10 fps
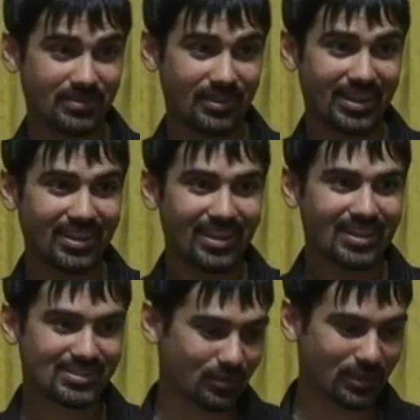All right,
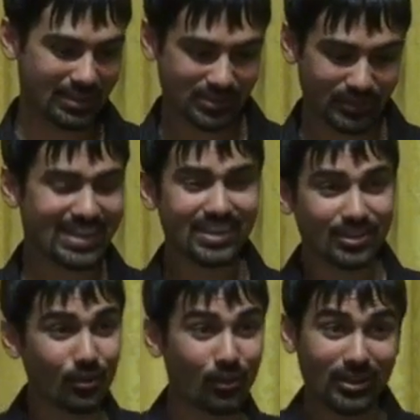so, so they didn't
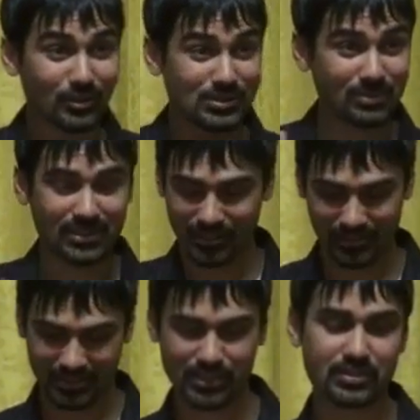know what it was, so
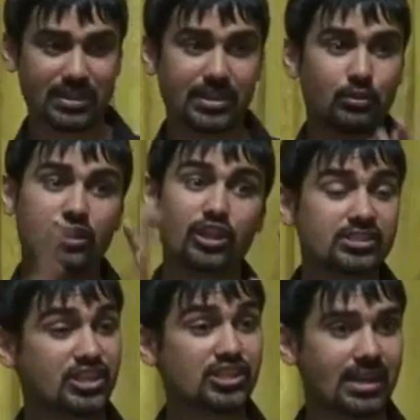th it
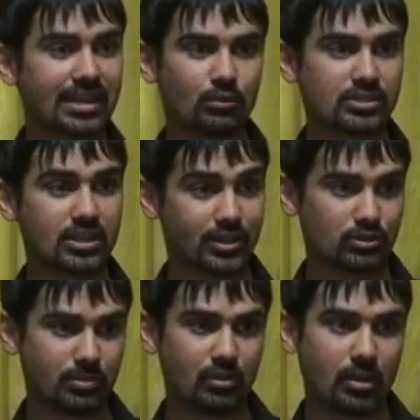looked just like it was a
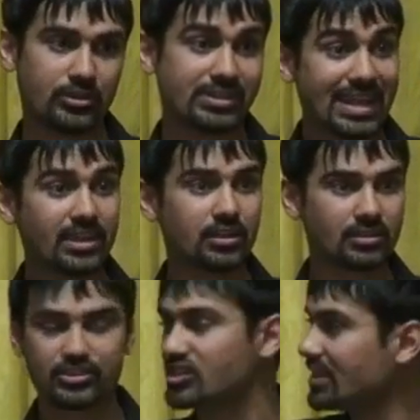clinical spirometer. The data
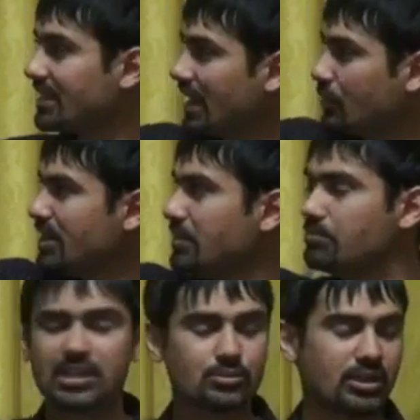looked just like that. We didn't
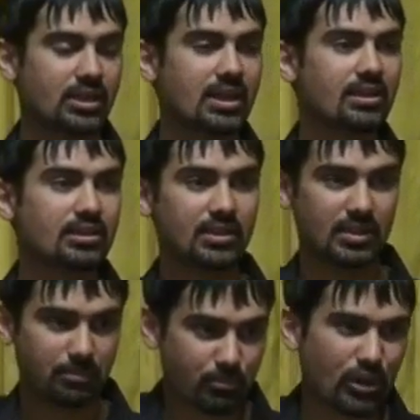mess with the,
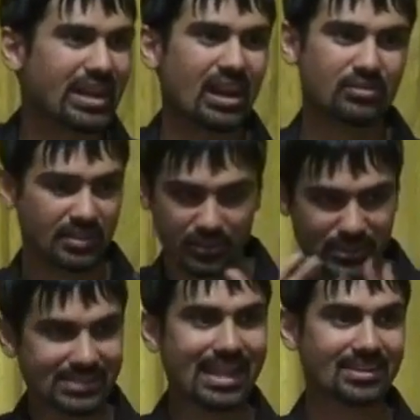the printout, it
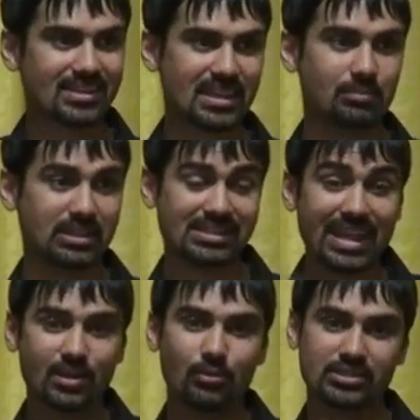was exactly the same, but the
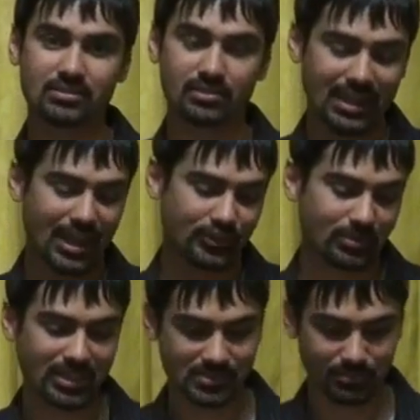data was gathered
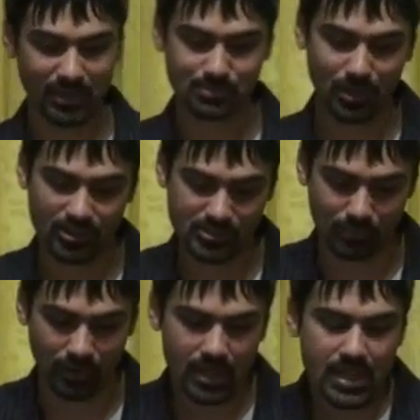by, the, by
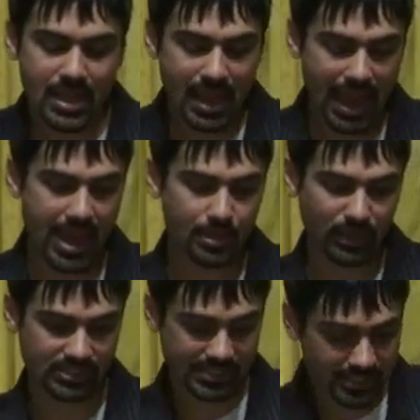SpiroSmart. And
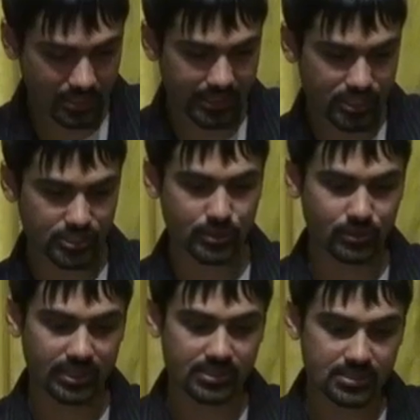we had six clinicians do
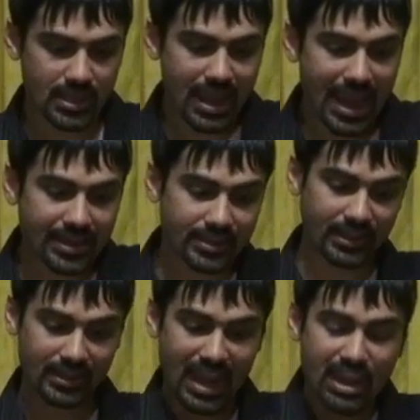this, and, it,
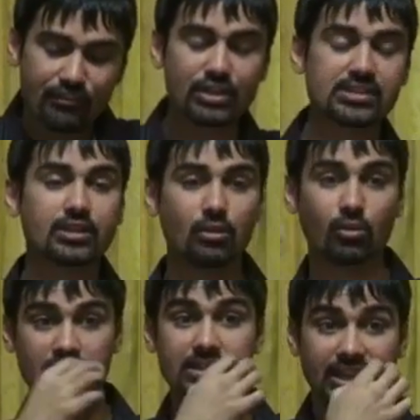and every single
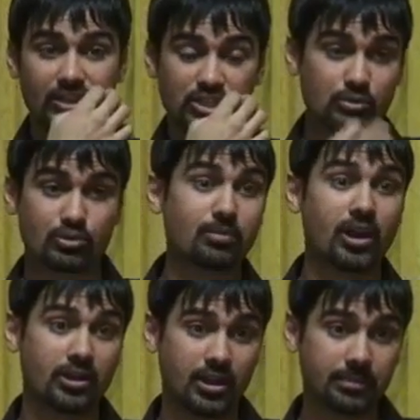one of the diagnoses were
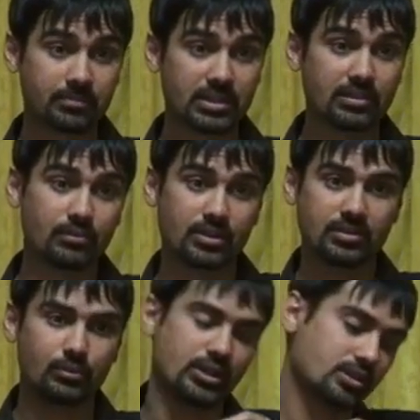spot on, even
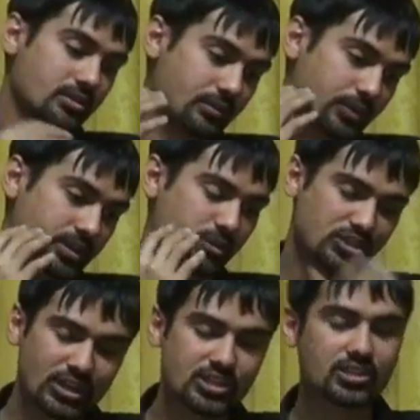with, with
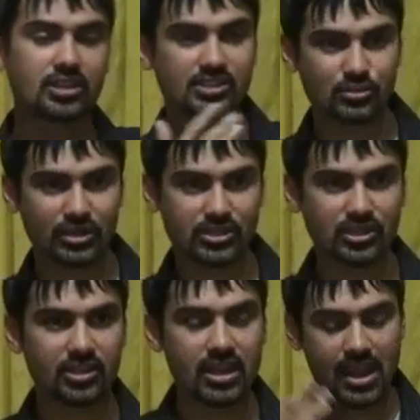restriction,
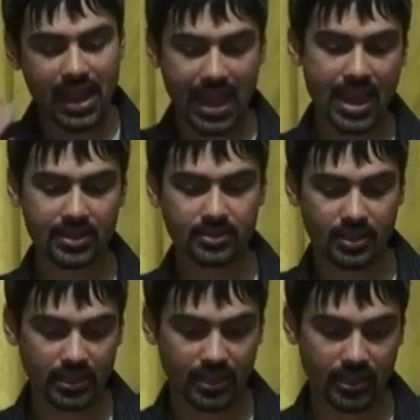constriction, and uh,
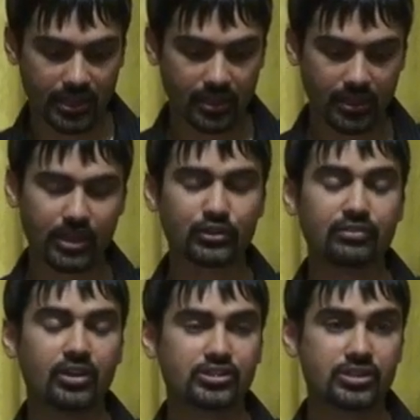uh, uh, healthy
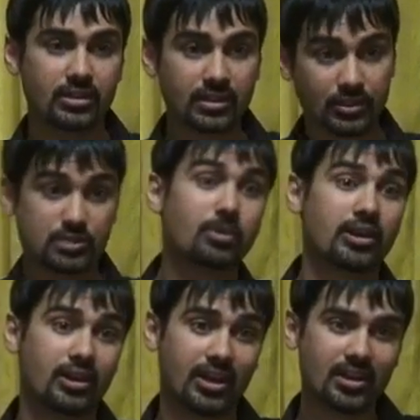function. They were
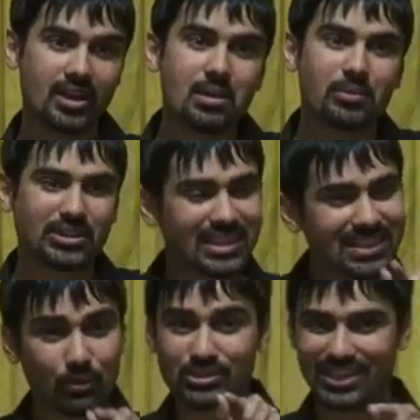spot on. But the
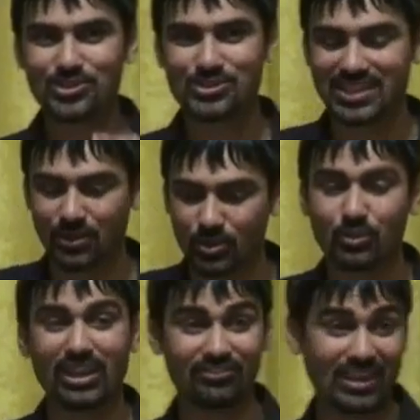thing that was interesting was
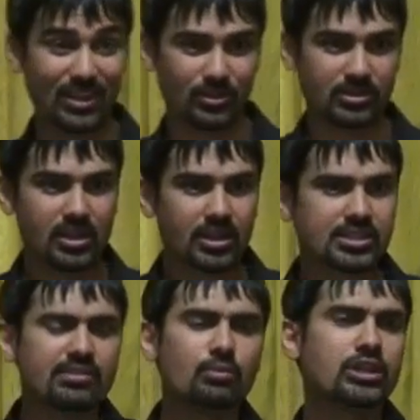when it failed,
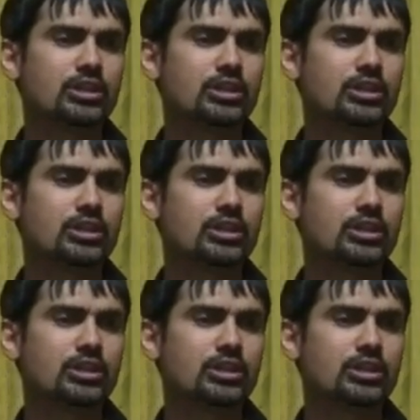because even when